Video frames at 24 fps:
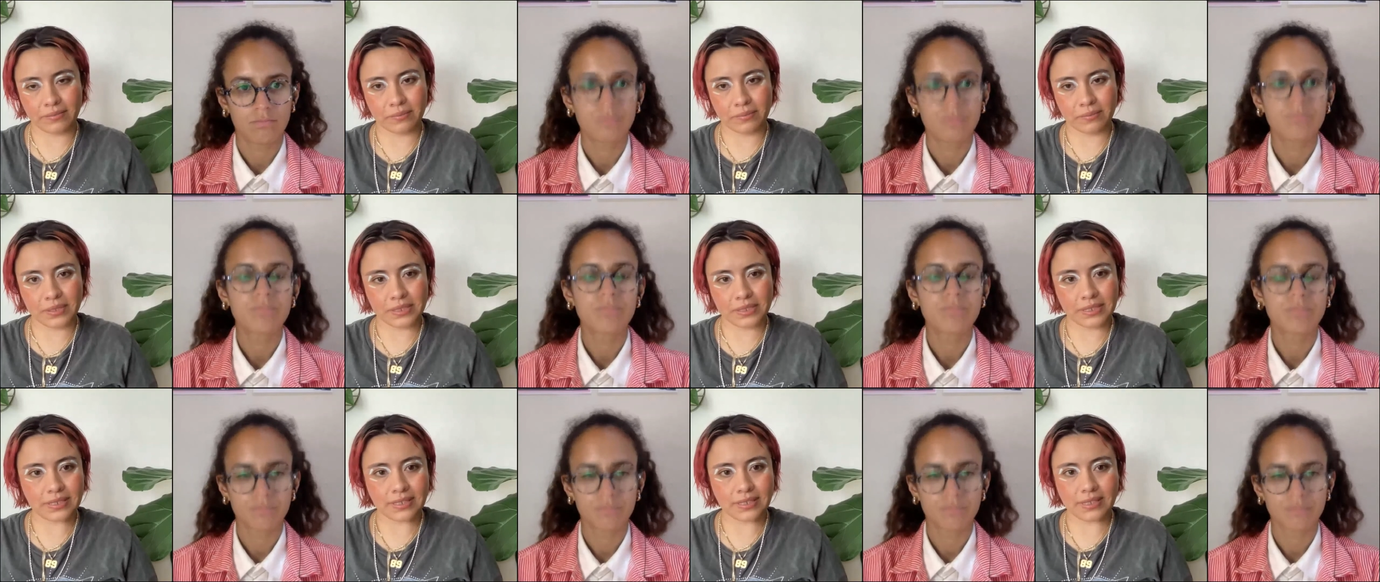
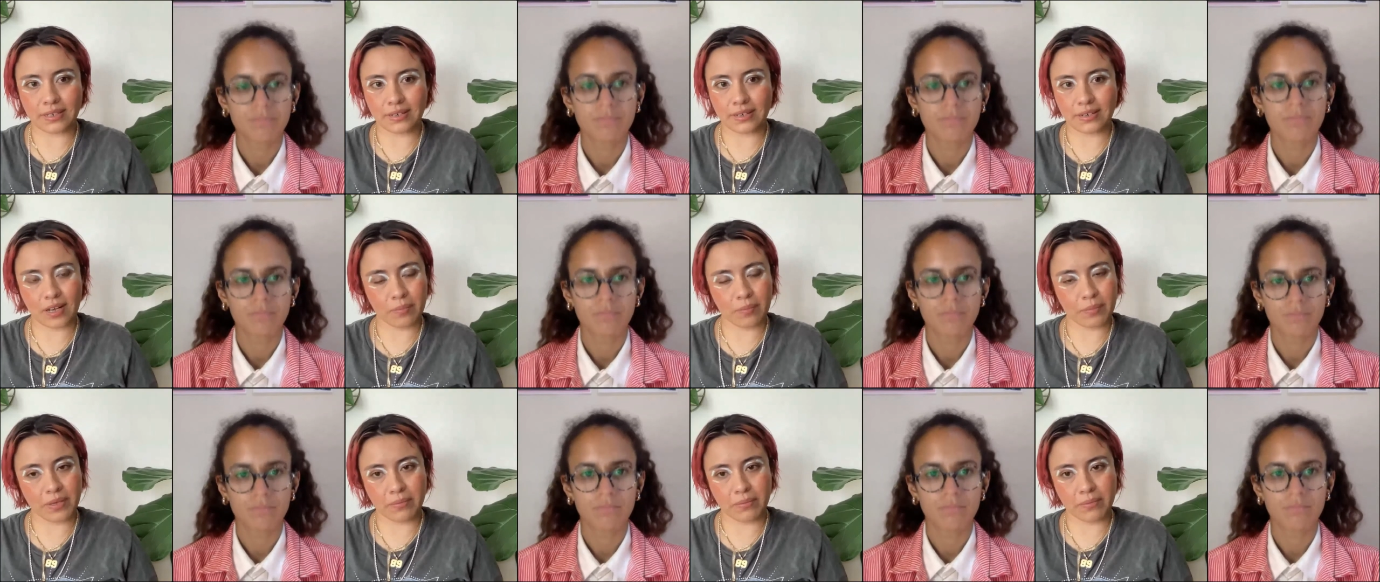Speaker 1: Please let it
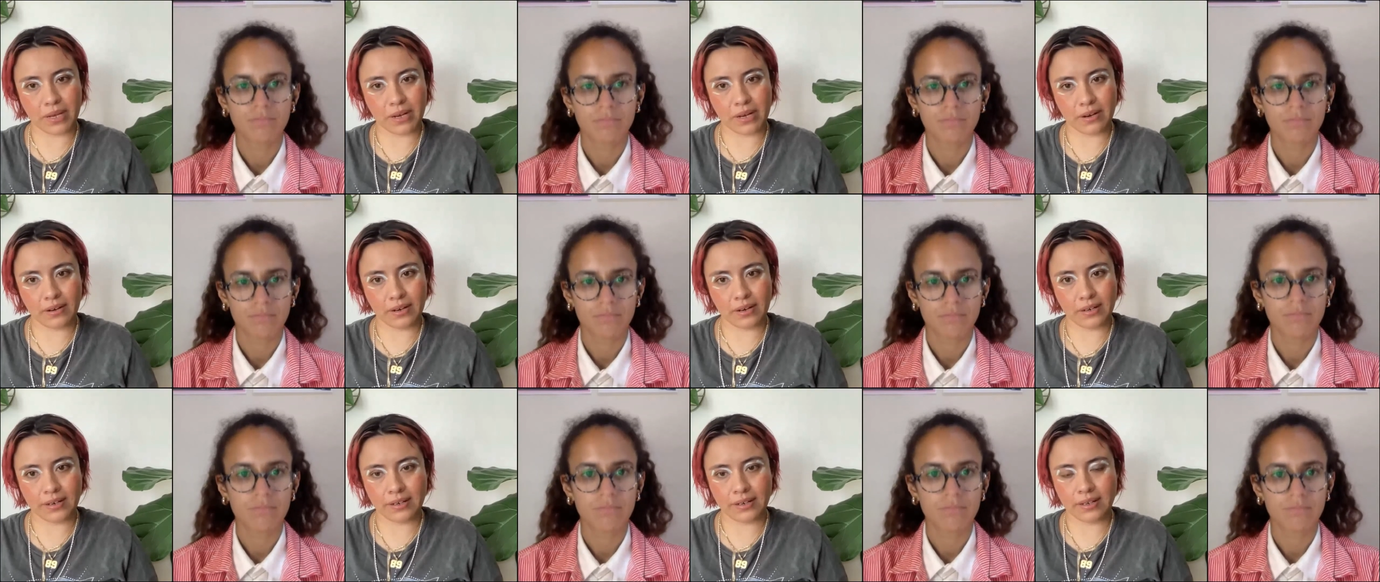not be a
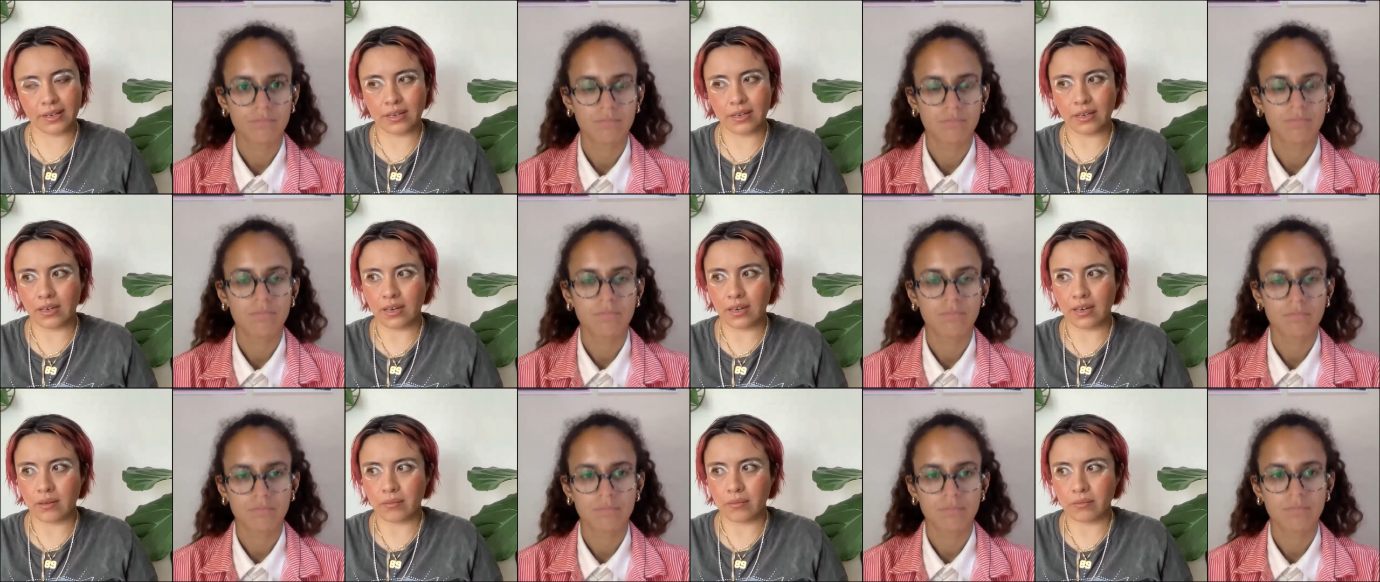migrant
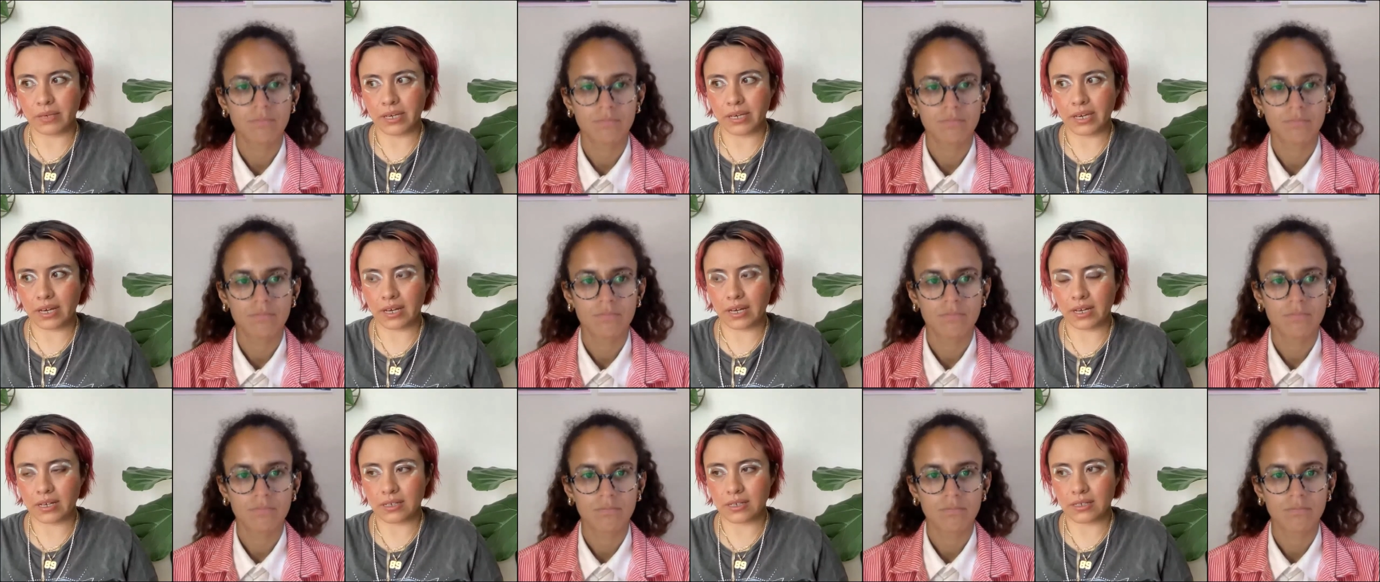
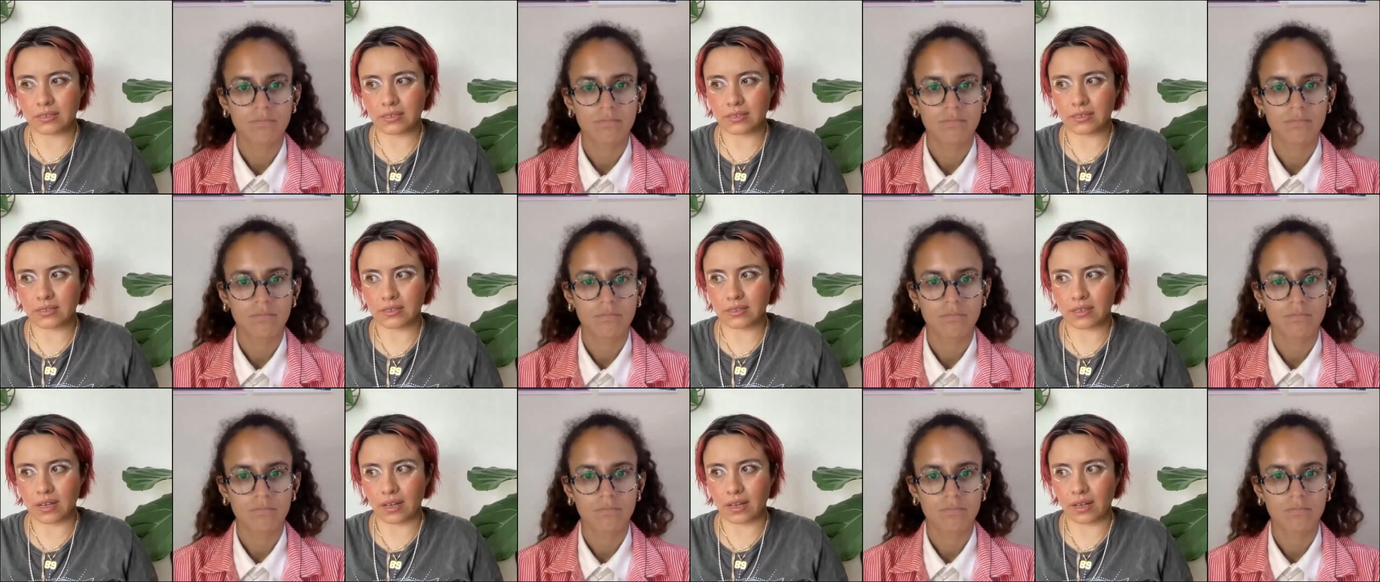
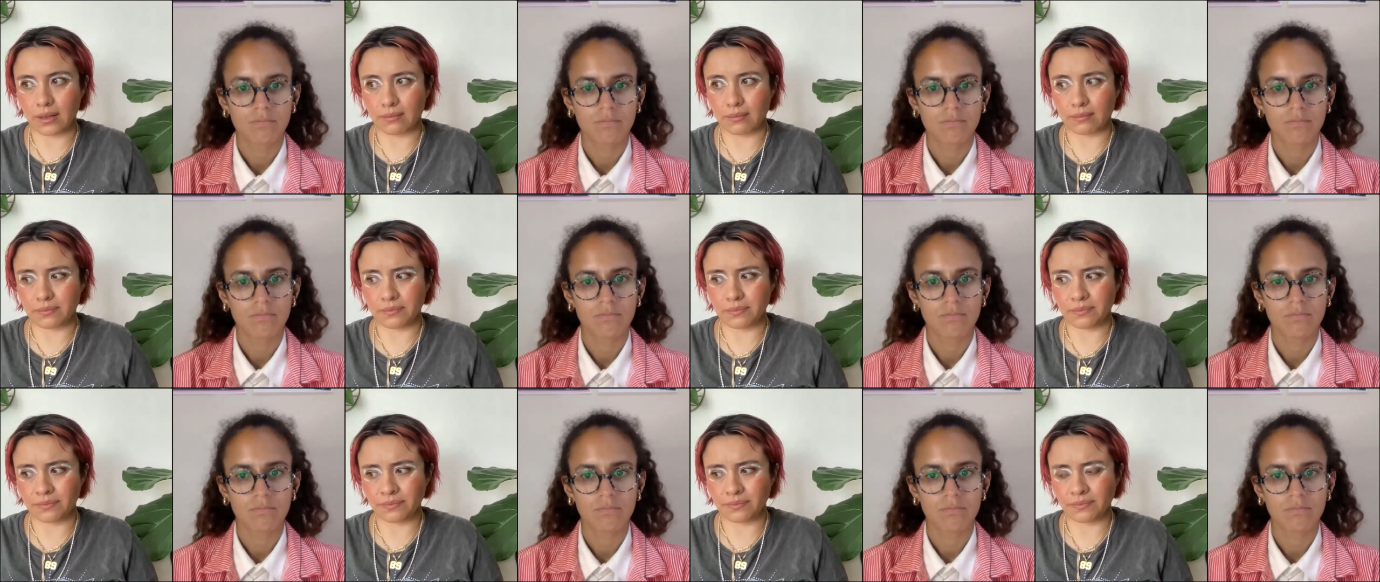because
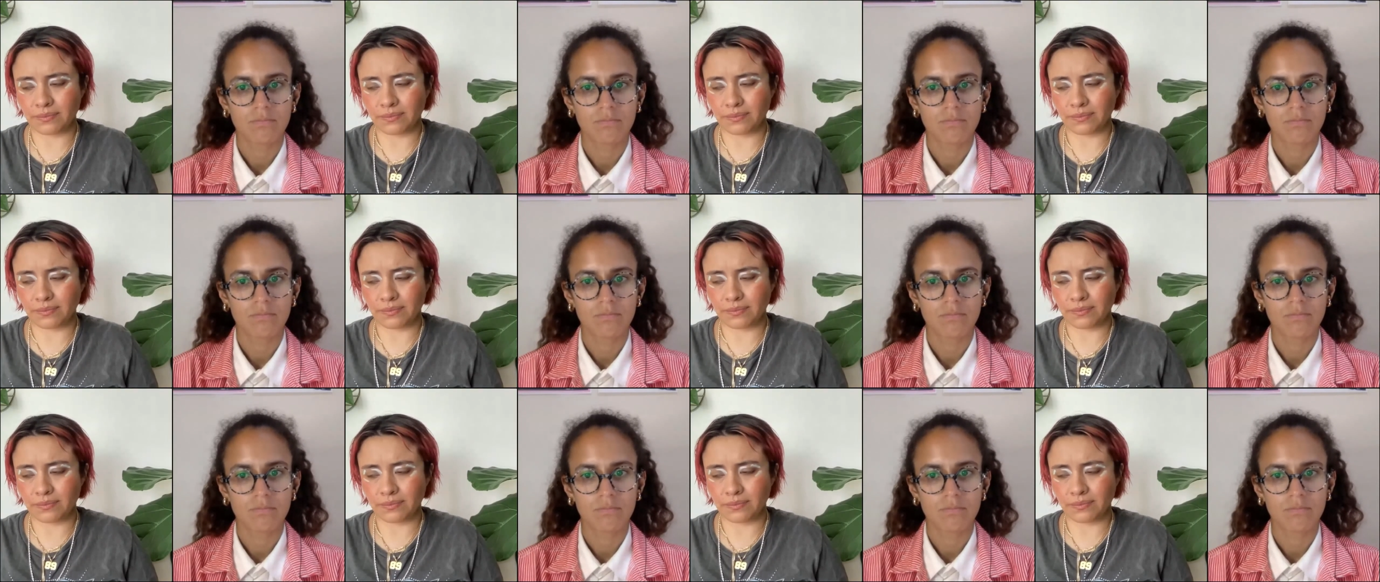um,